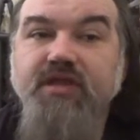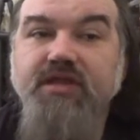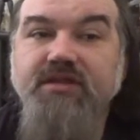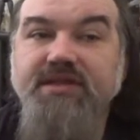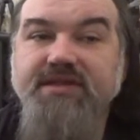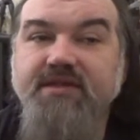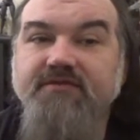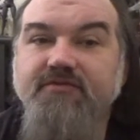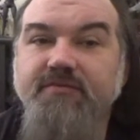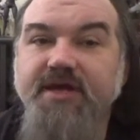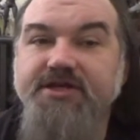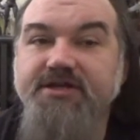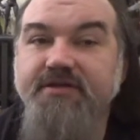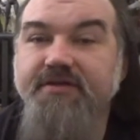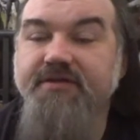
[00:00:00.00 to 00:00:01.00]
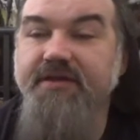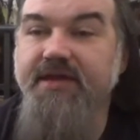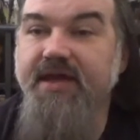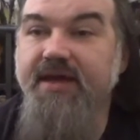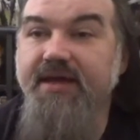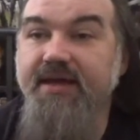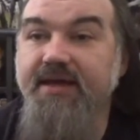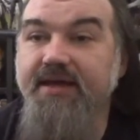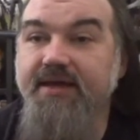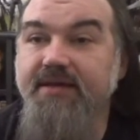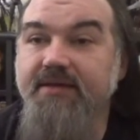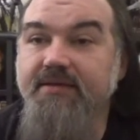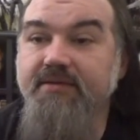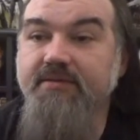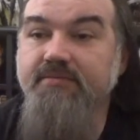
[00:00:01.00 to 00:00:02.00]
leaked information to the
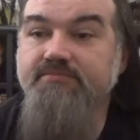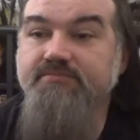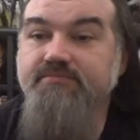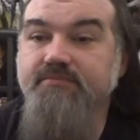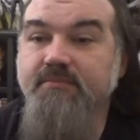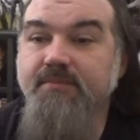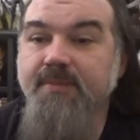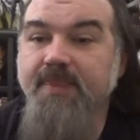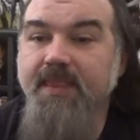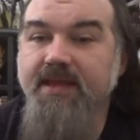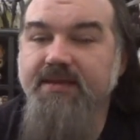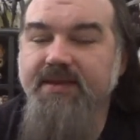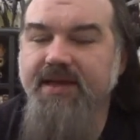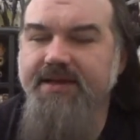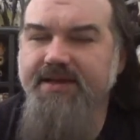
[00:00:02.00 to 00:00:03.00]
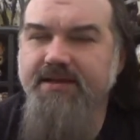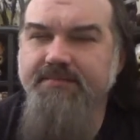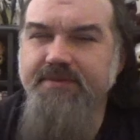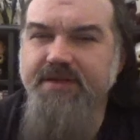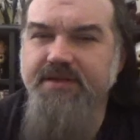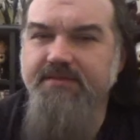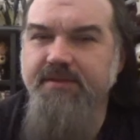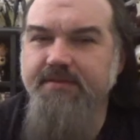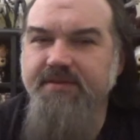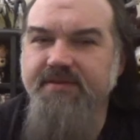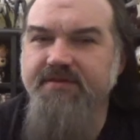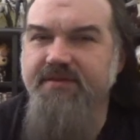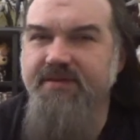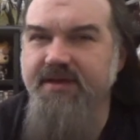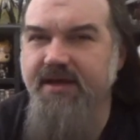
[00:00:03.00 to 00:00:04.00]
CIA, the idea being that maybe the
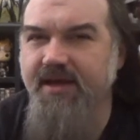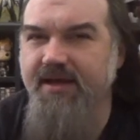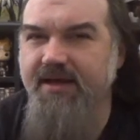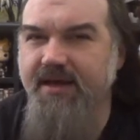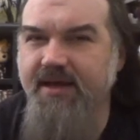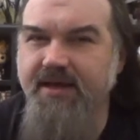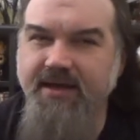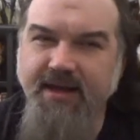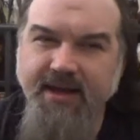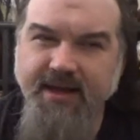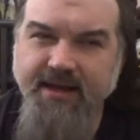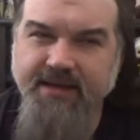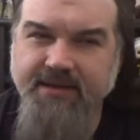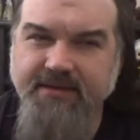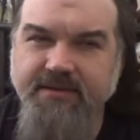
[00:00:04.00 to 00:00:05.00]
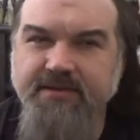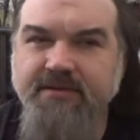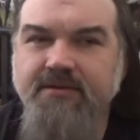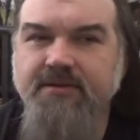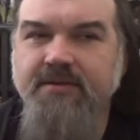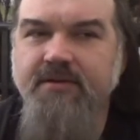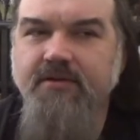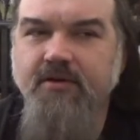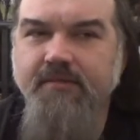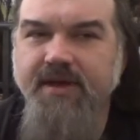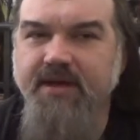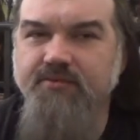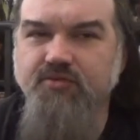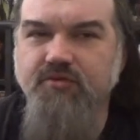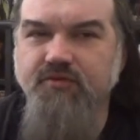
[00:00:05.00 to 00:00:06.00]
CIA and
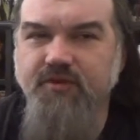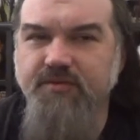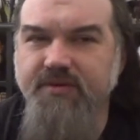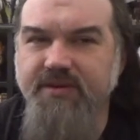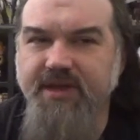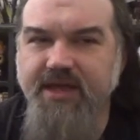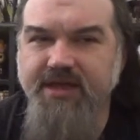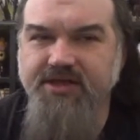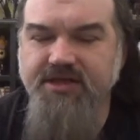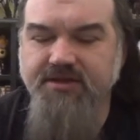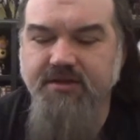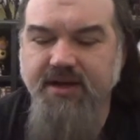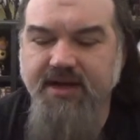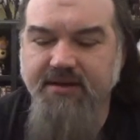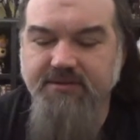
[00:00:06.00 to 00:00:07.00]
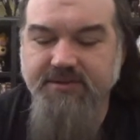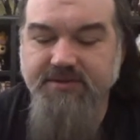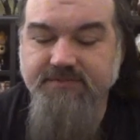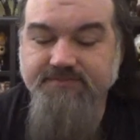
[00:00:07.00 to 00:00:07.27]
Omega Wolverine would take each other out.